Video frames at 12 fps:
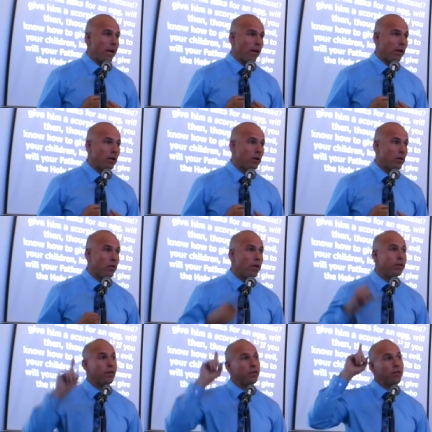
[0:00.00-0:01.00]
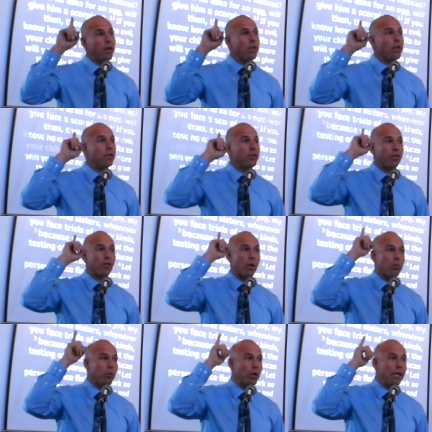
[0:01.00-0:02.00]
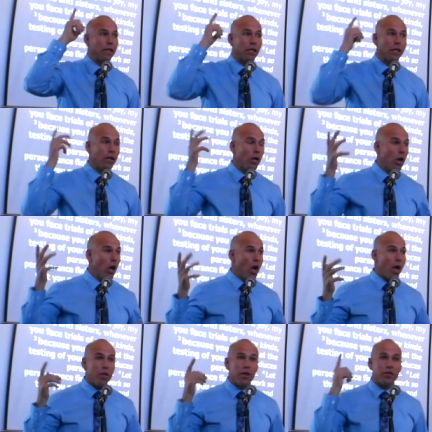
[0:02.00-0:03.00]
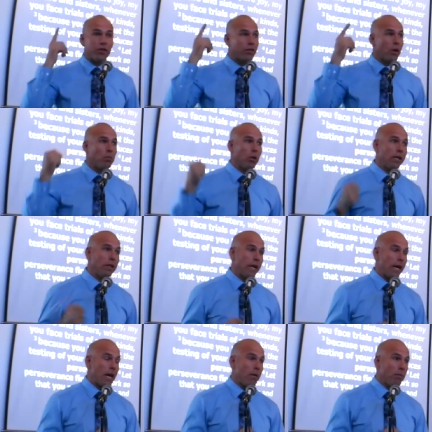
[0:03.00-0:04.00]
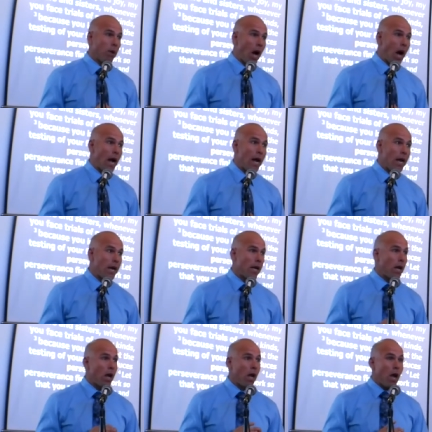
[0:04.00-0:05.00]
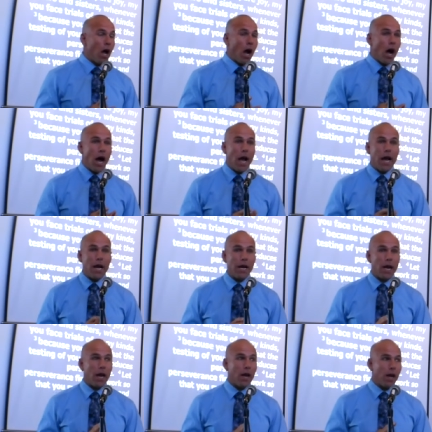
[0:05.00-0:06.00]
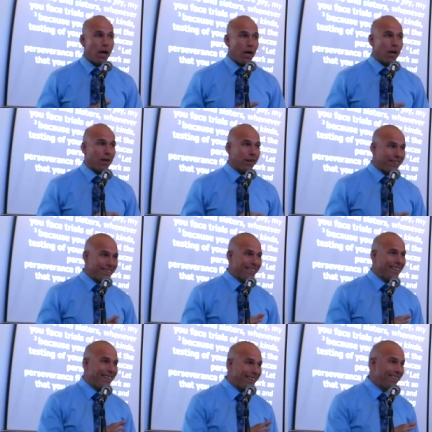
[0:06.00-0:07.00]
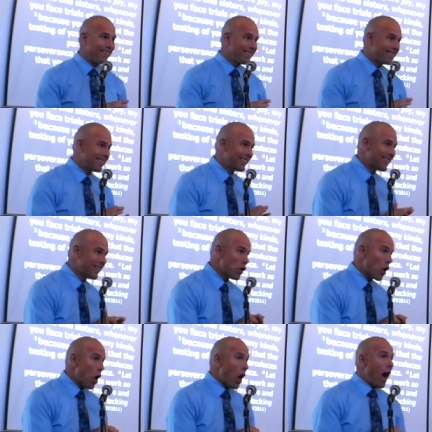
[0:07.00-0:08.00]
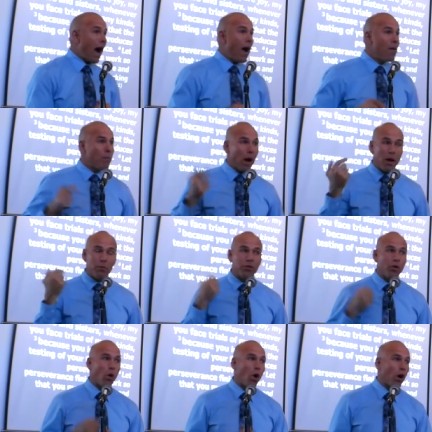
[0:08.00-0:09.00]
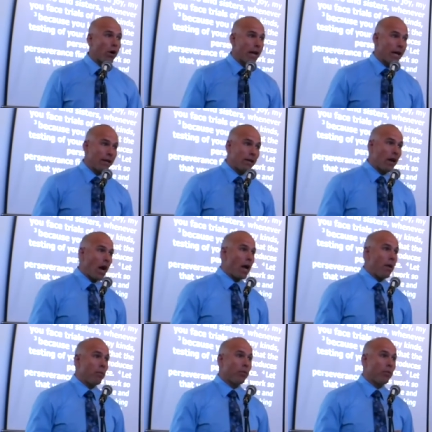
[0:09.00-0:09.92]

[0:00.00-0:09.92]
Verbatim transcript: me. Yeah. This exactly. is this no, is completely this is completely yeah. him. I yeah. I am not putting you on the spot. But you're so hard headed. I'm I'm so hard headed. I am